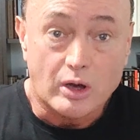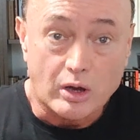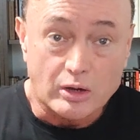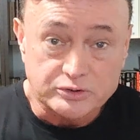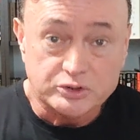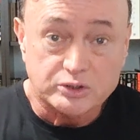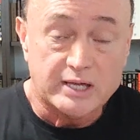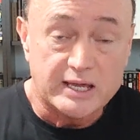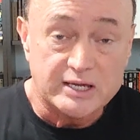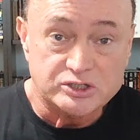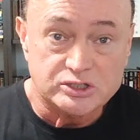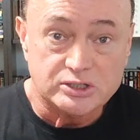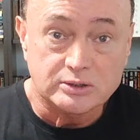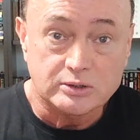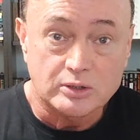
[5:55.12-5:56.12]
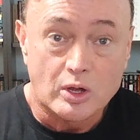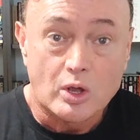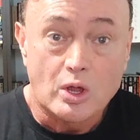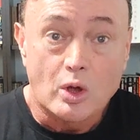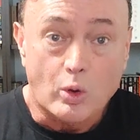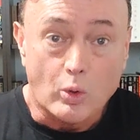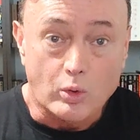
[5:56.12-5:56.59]
altercation
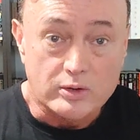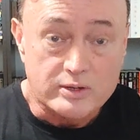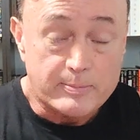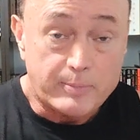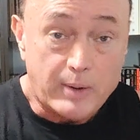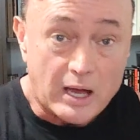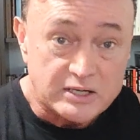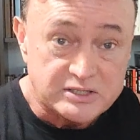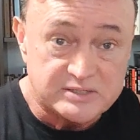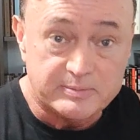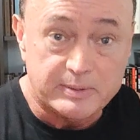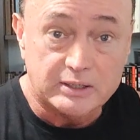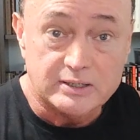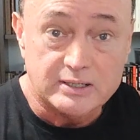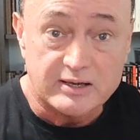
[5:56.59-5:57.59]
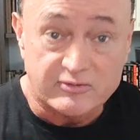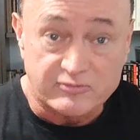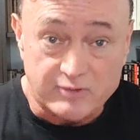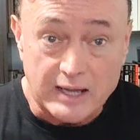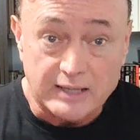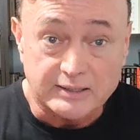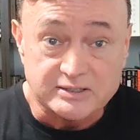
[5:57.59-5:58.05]
or the possibility of
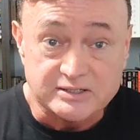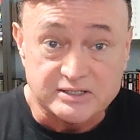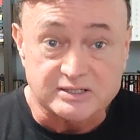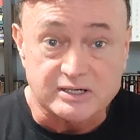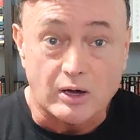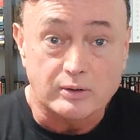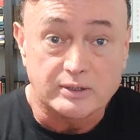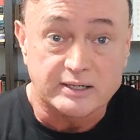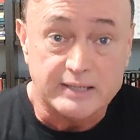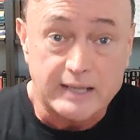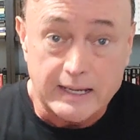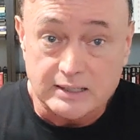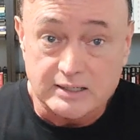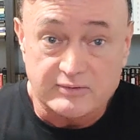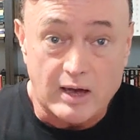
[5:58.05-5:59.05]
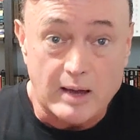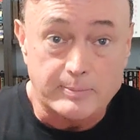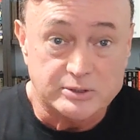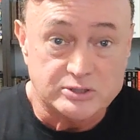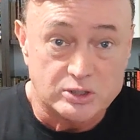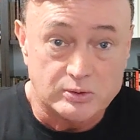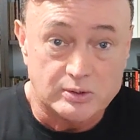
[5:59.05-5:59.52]
violence. Let's call it a negative
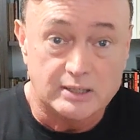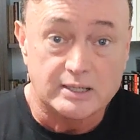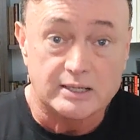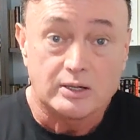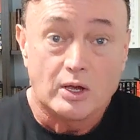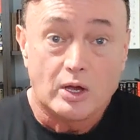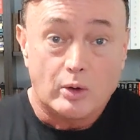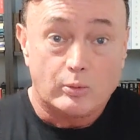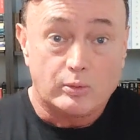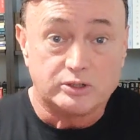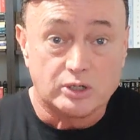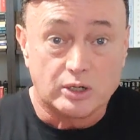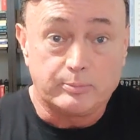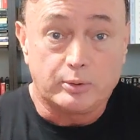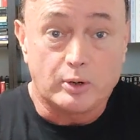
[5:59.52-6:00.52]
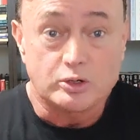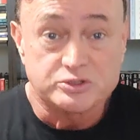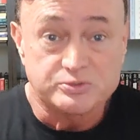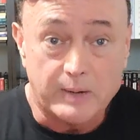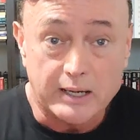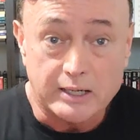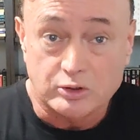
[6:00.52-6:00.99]
opportunity. When you're
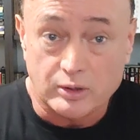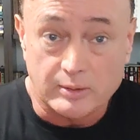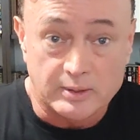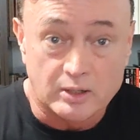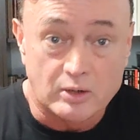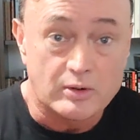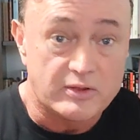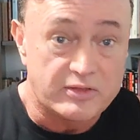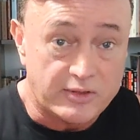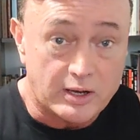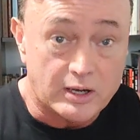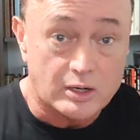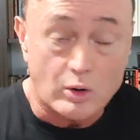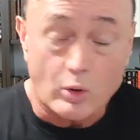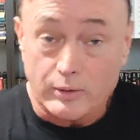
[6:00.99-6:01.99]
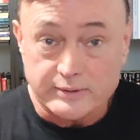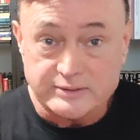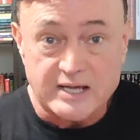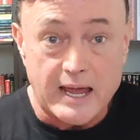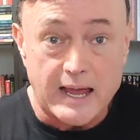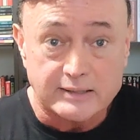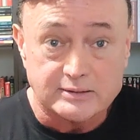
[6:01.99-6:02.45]
approached by a criminal, a thug, or
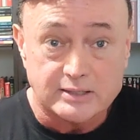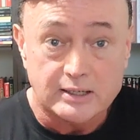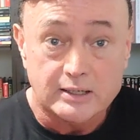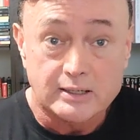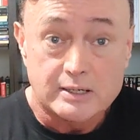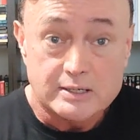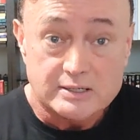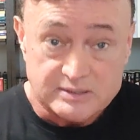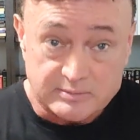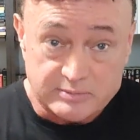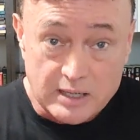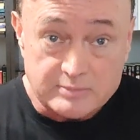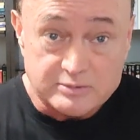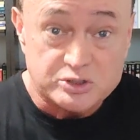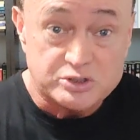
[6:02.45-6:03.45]
attacked, sometimes